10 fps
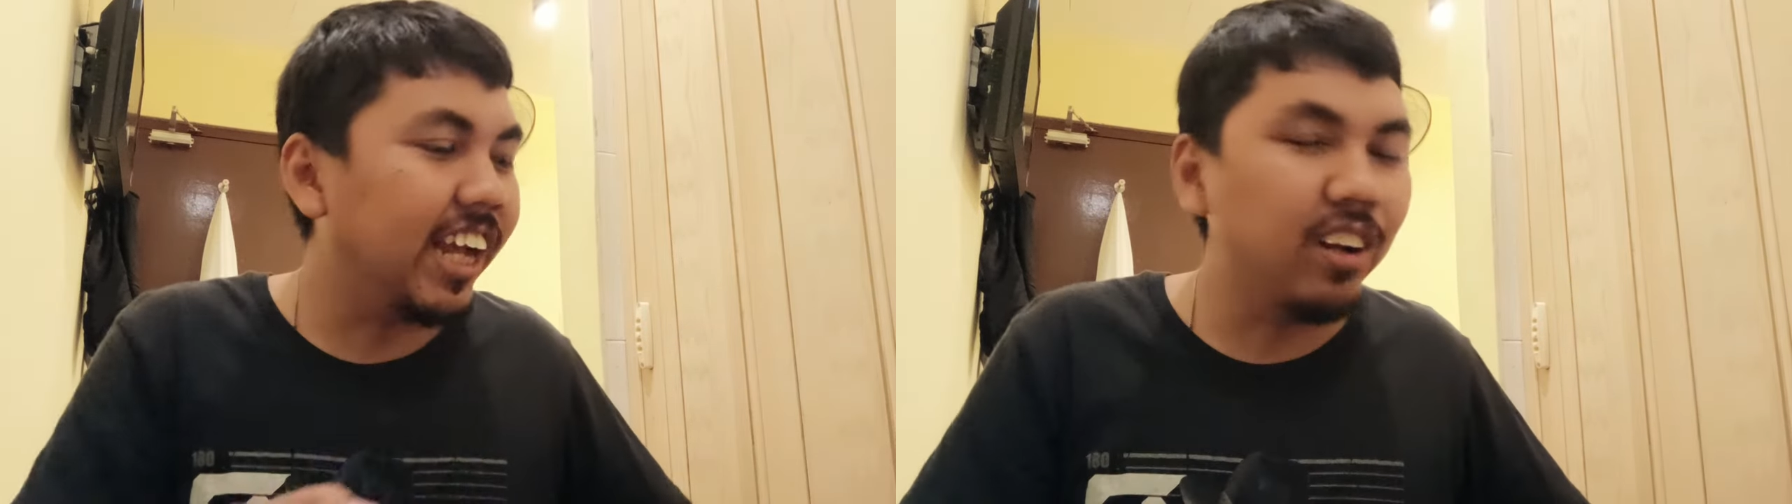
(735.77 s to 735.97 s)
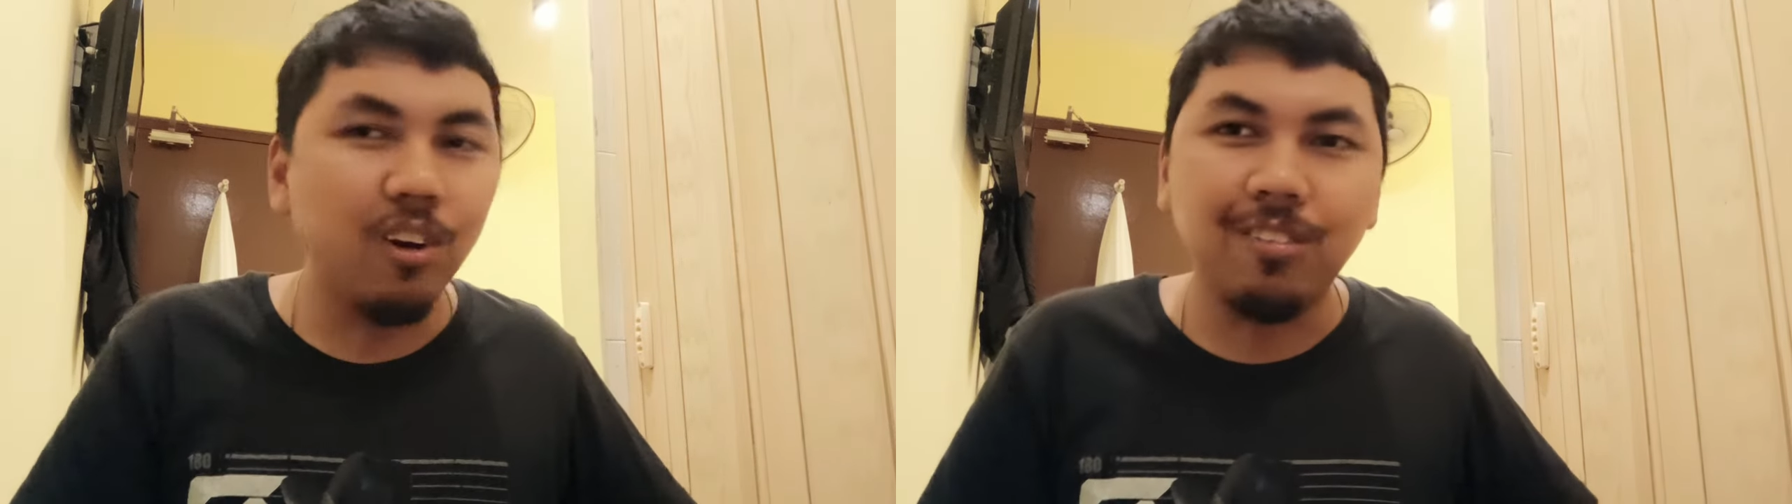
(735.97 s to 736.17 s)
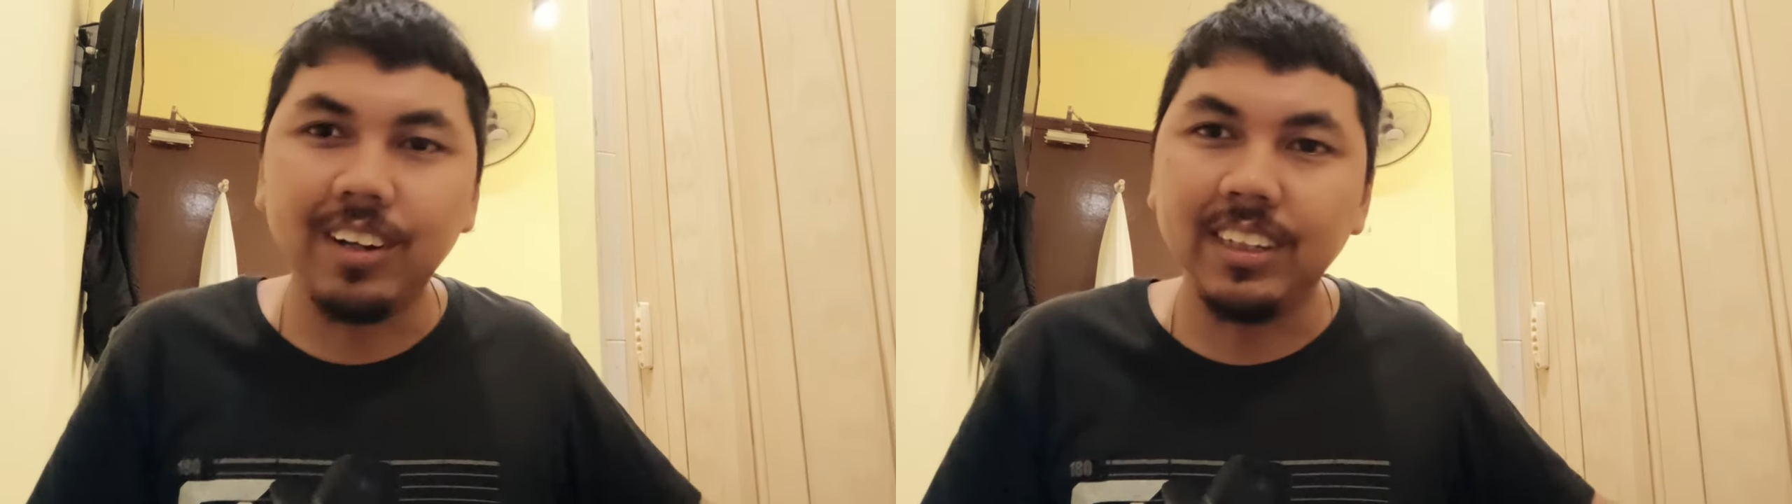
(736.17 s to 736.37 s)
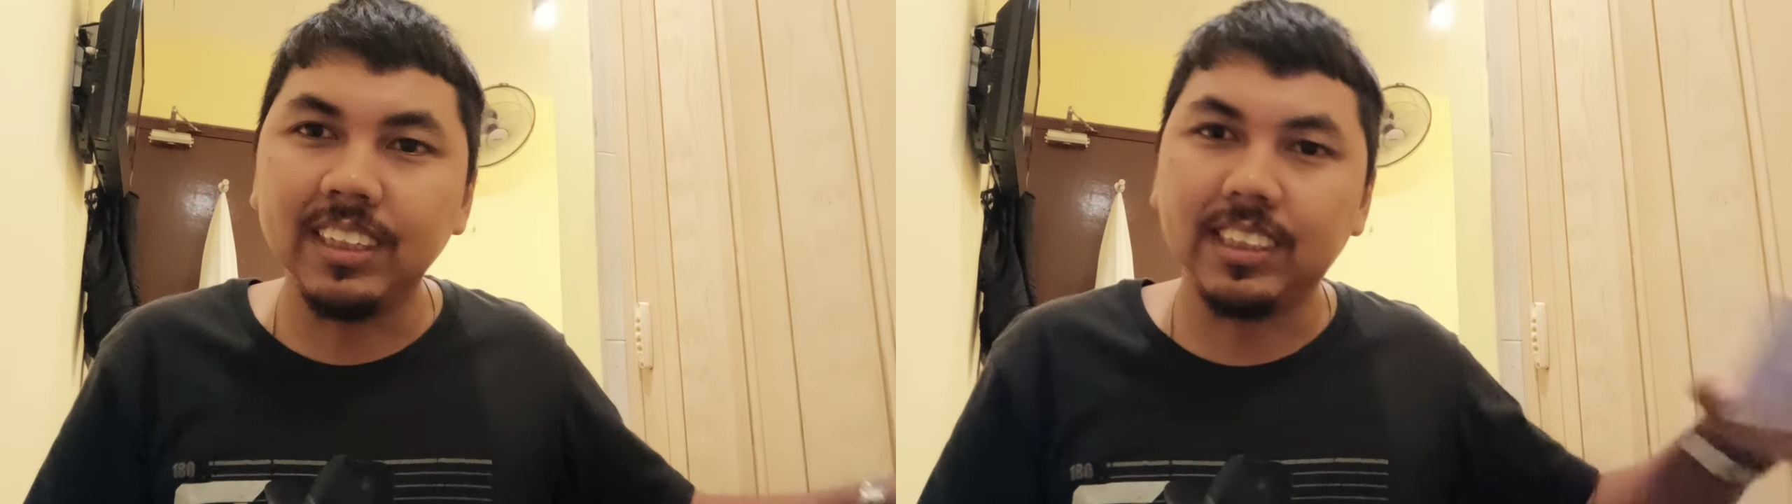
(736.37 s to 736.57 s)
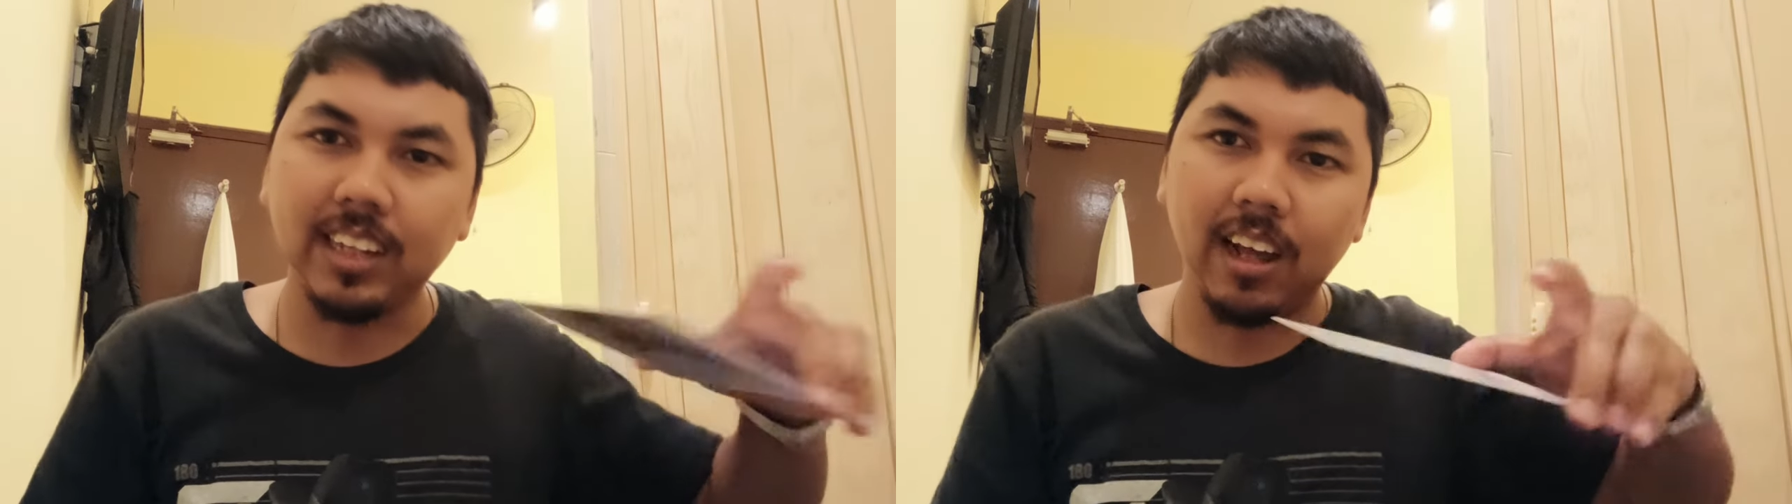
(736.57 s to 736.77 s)
handed over
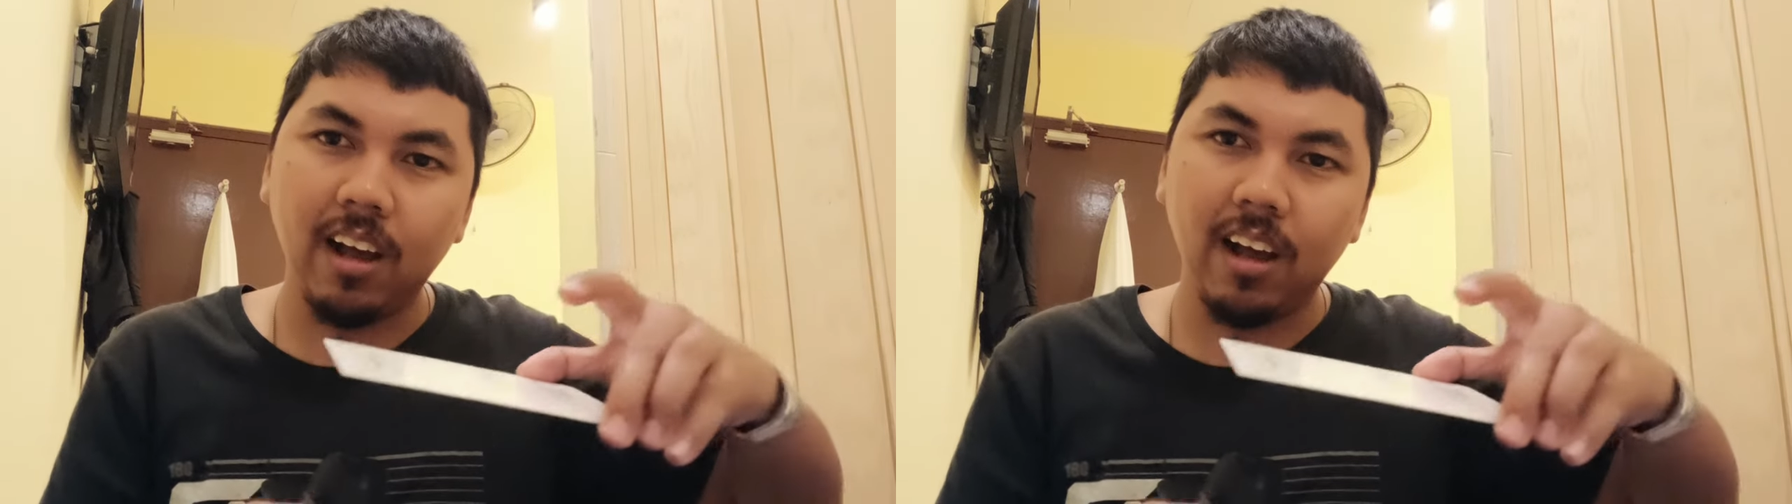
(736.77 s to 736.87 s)
this